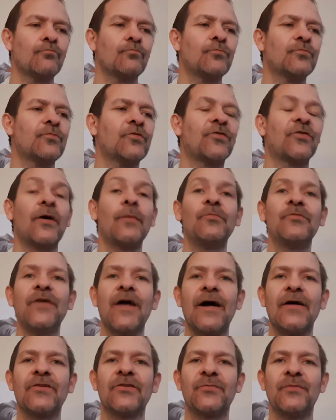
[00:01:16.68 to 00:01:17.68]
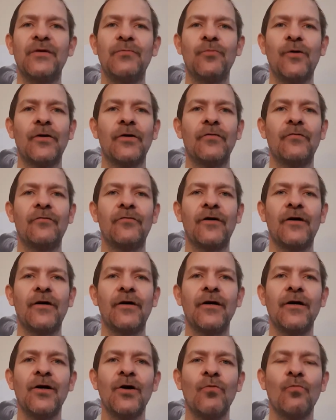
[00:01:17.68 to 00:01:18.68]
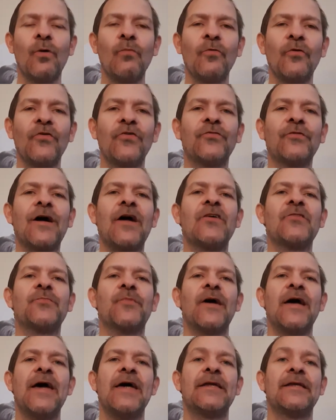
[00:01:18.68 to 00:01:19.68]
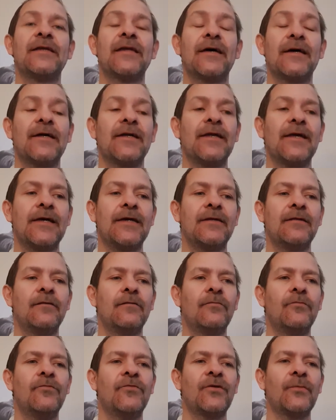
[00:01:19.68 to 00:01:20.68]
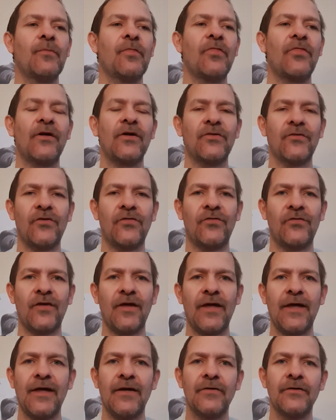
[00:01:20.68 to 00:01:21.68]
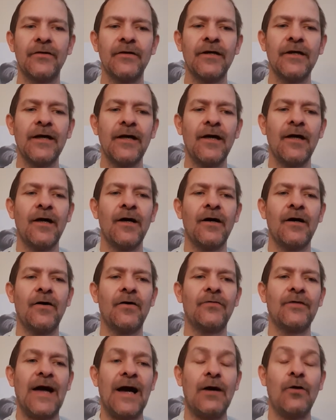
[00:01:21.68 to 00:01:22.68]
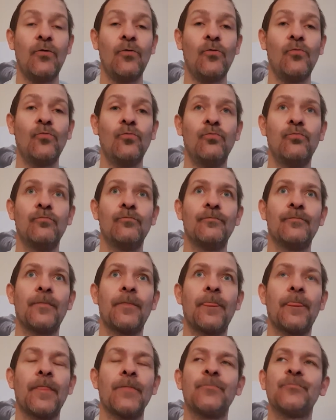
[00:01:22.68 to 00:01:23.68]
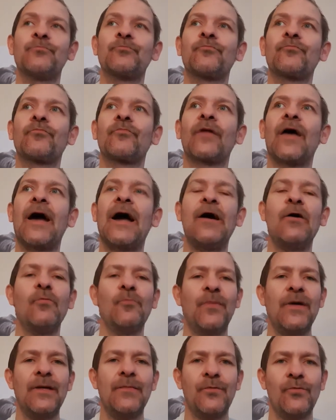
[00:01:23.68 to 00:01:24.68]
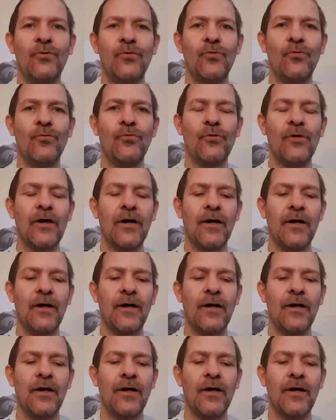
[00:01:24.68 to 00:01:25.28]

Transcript: subject to be one where I scratch my head in some of the things I see and how people